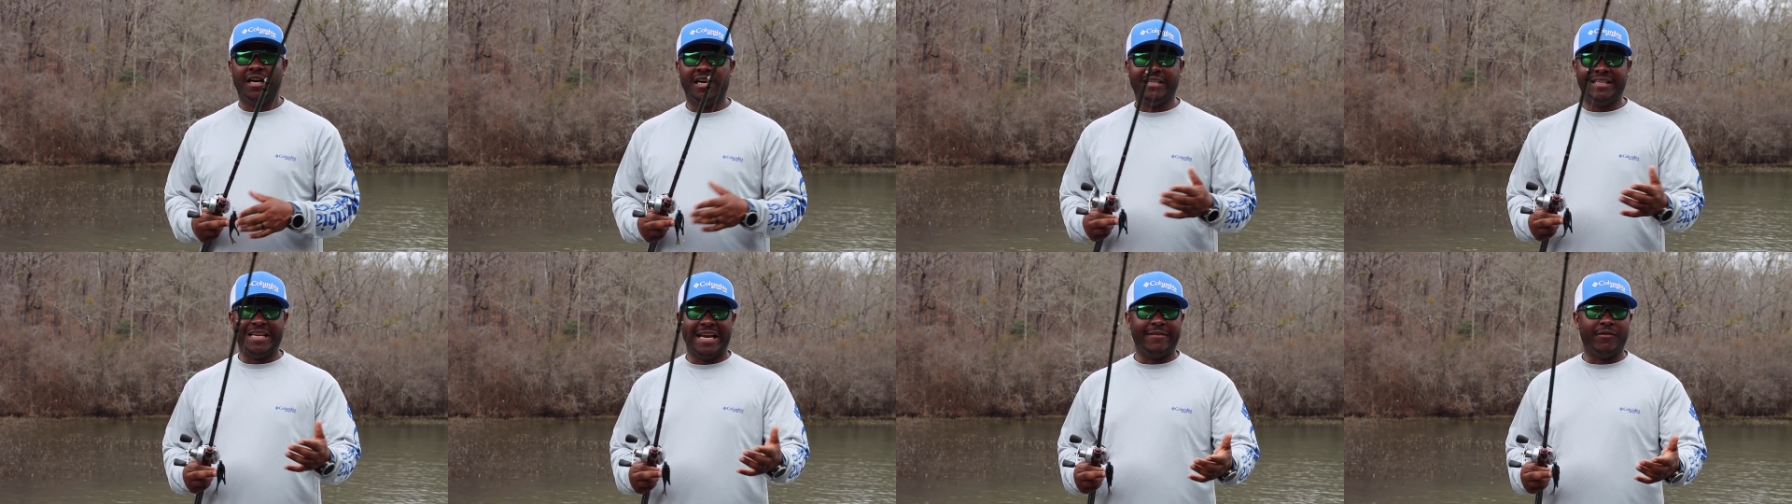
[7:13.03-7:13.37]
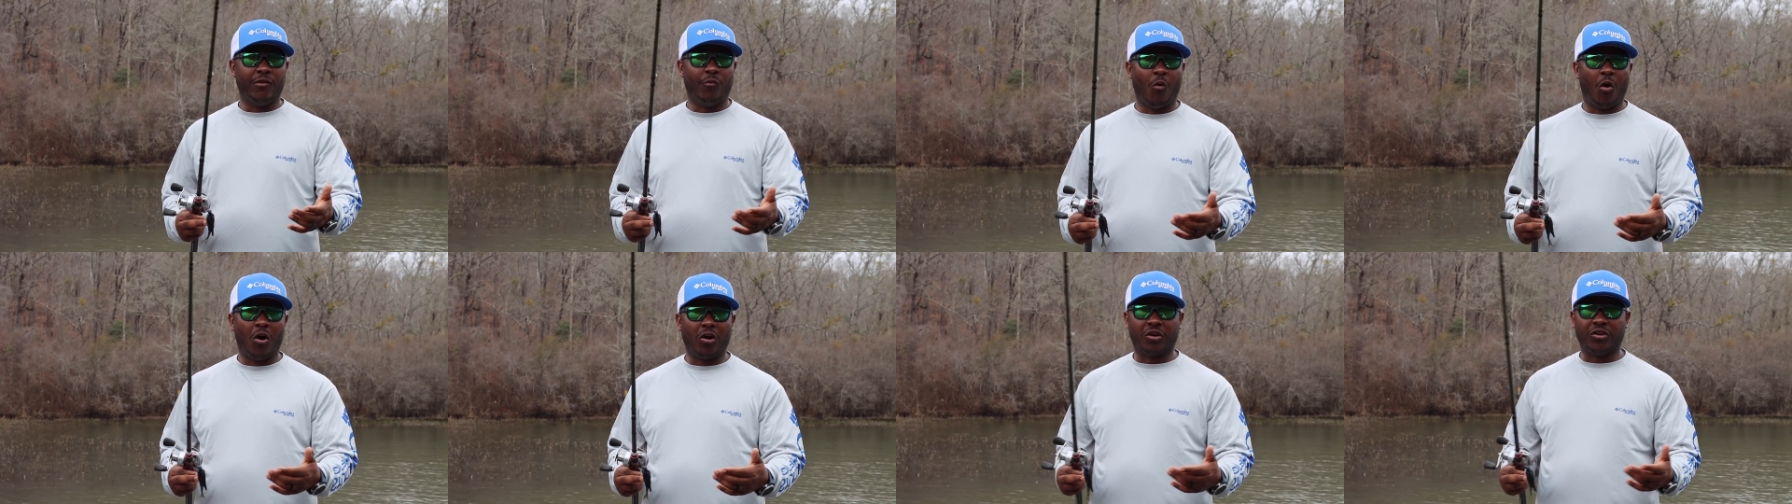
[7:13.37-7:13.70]
David
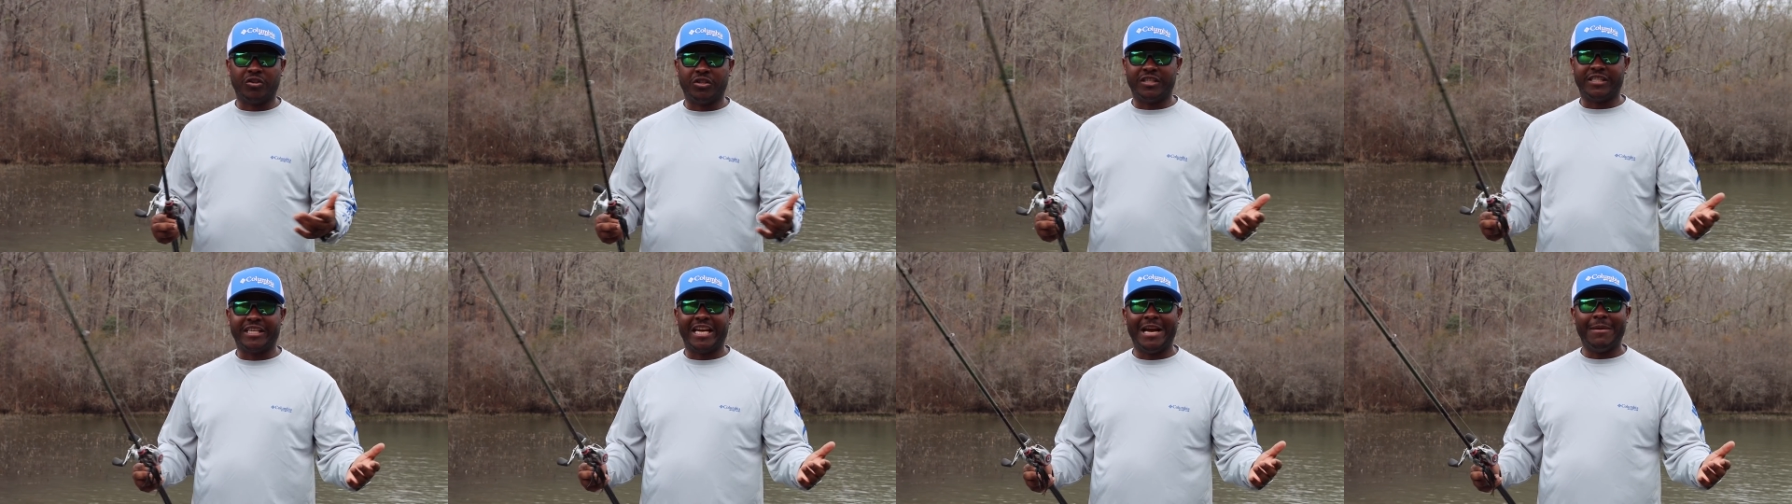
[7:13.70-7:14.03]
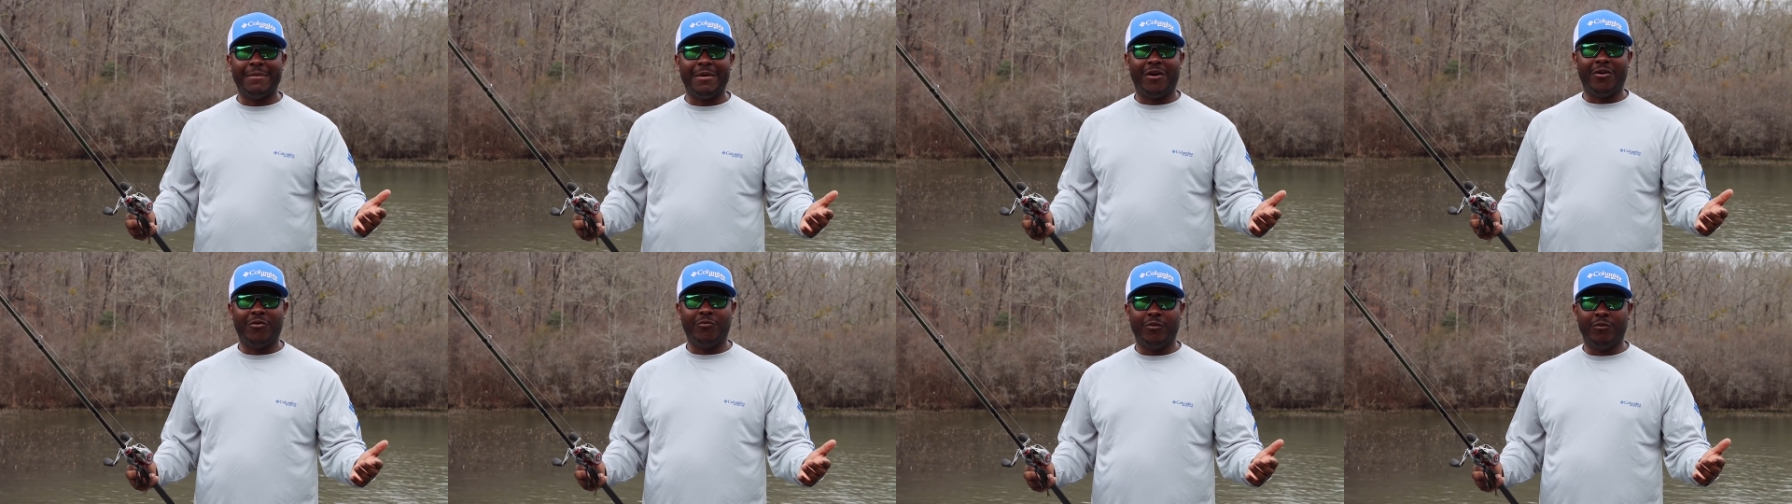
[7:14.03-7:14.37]
Walker just
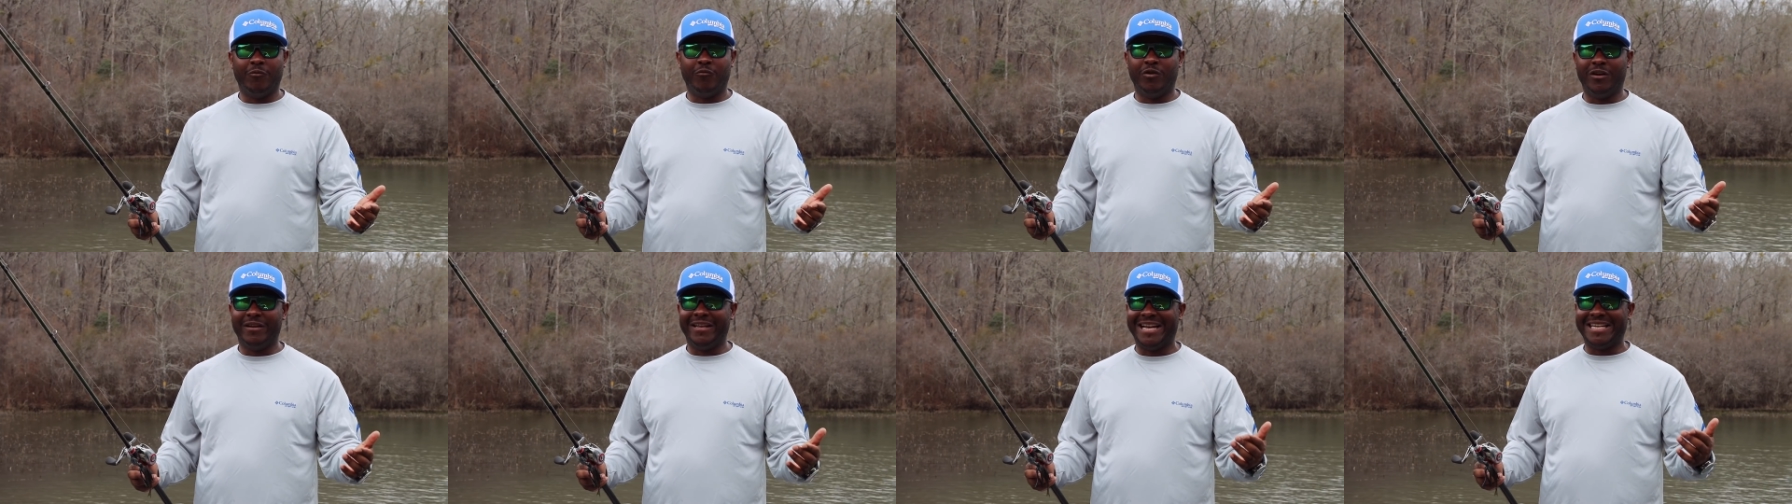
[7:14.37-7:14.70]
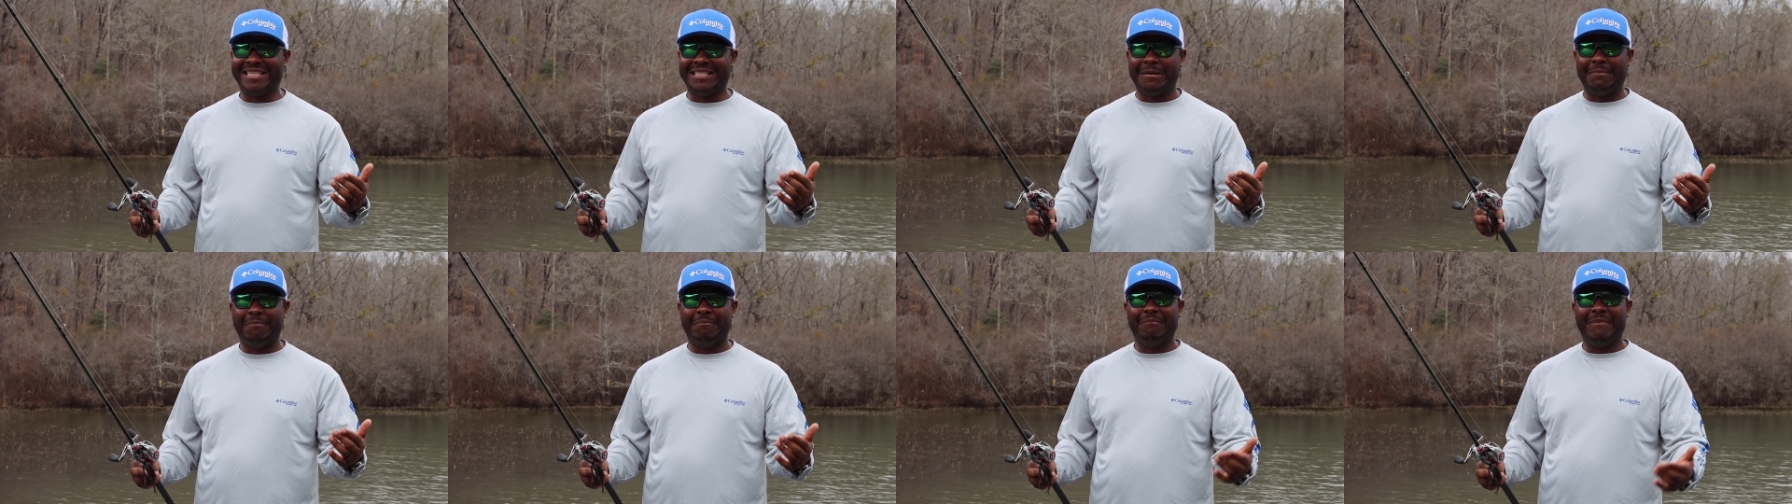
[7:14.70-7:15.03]
came out with one
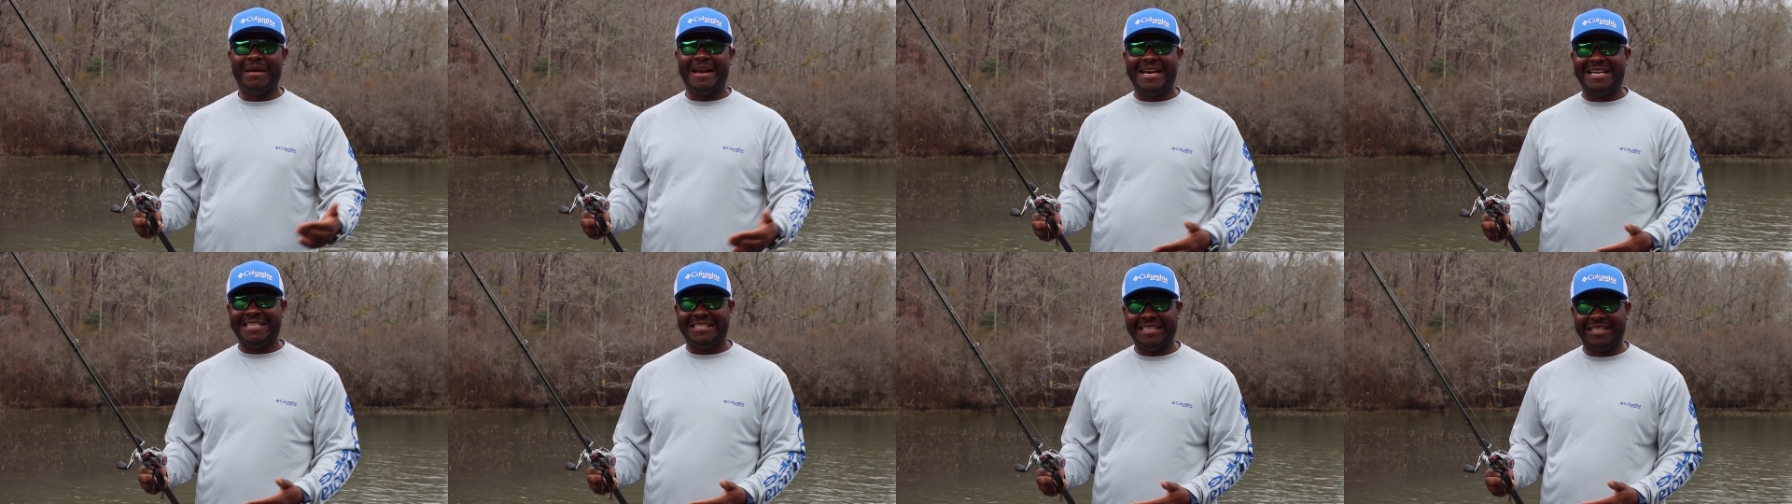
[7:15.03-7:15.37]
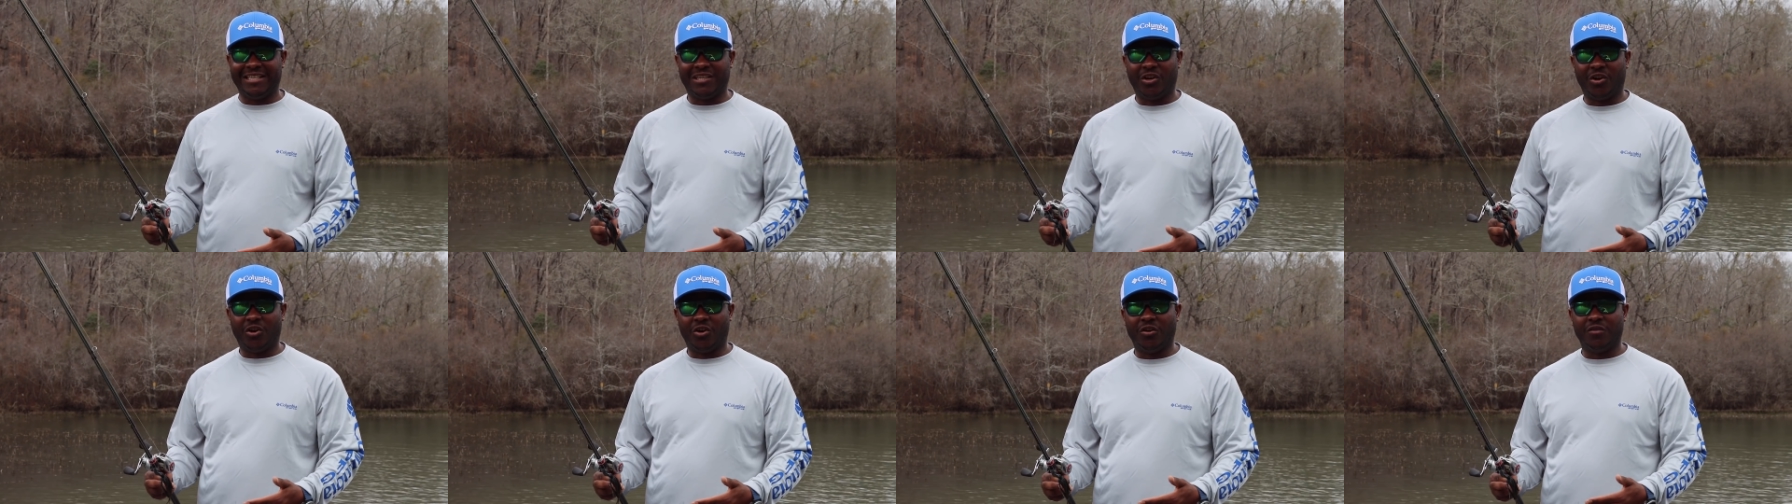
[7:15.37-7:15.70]
that's amazing
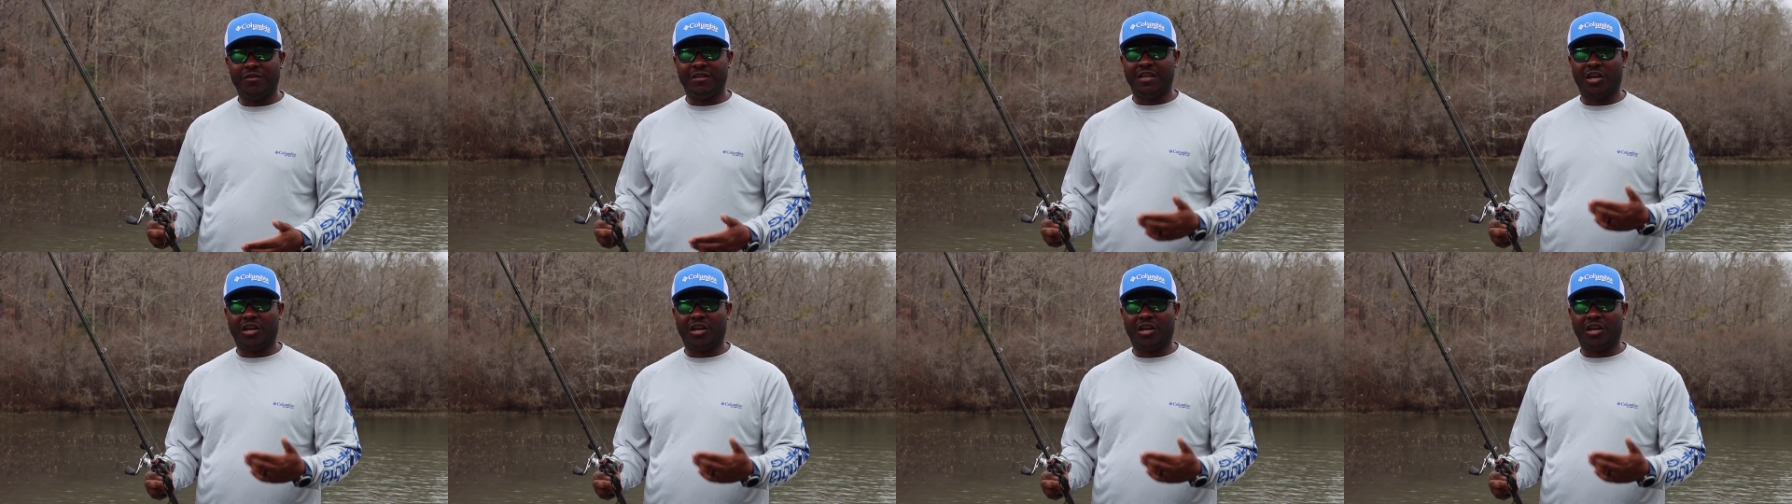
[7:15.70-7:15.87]
called